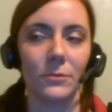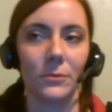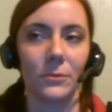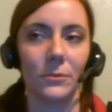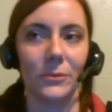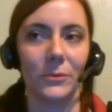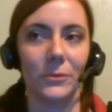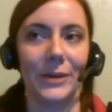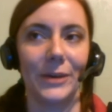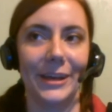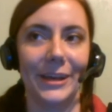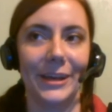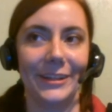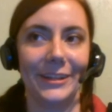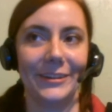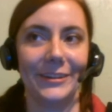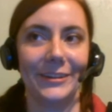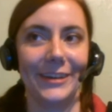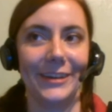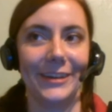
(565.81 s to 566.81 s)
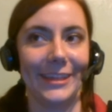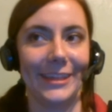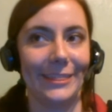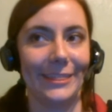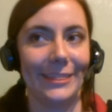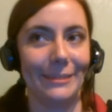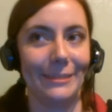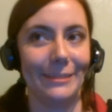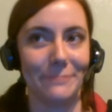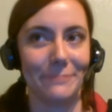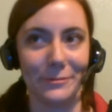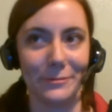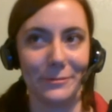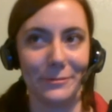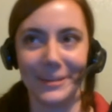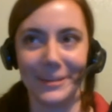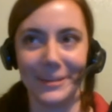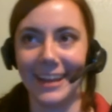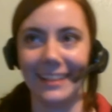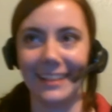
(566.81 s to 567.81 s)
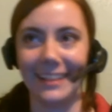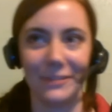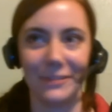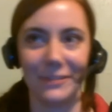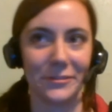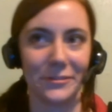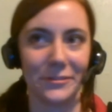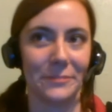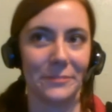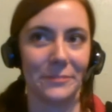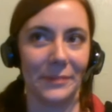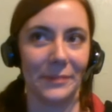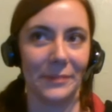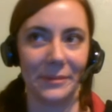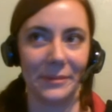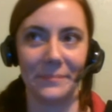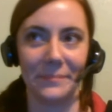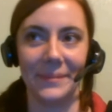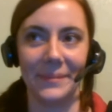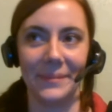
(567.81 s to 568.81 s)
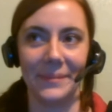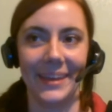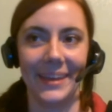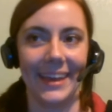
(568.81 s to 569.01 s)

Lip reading: Well, the moment I life grip him,